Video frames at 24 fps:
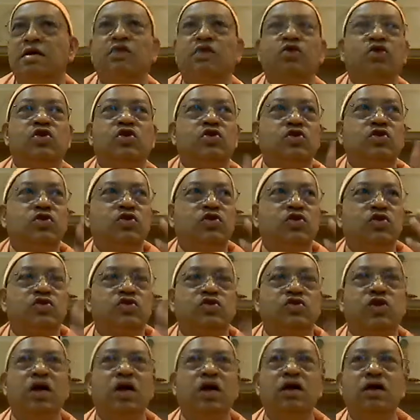Now the
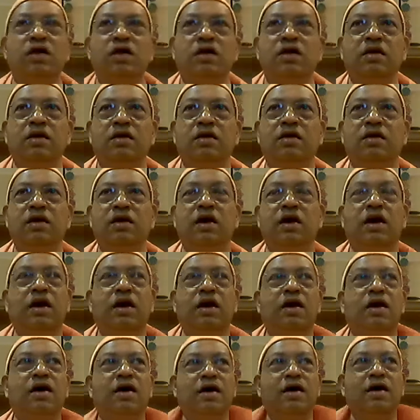sun,
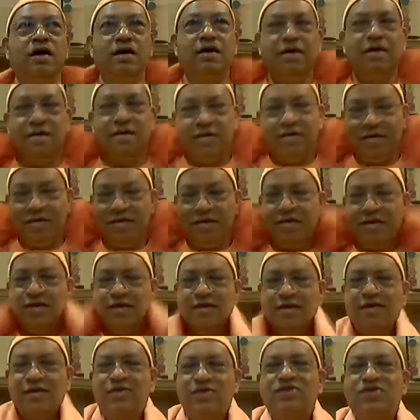ah,
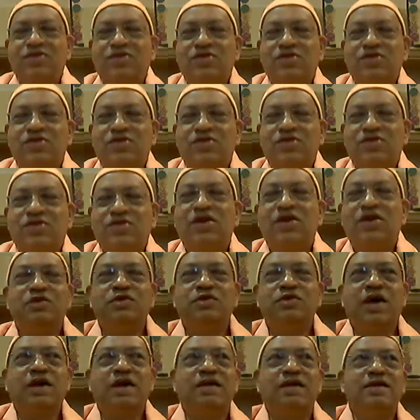the sun
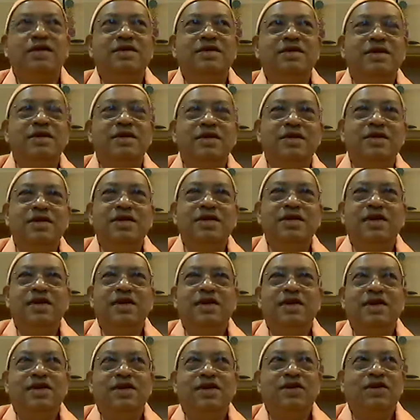is the presiding
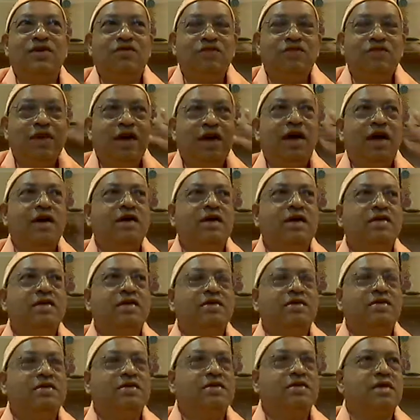deity of the
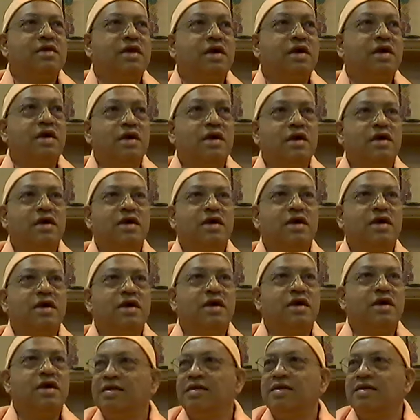eyes. Ah.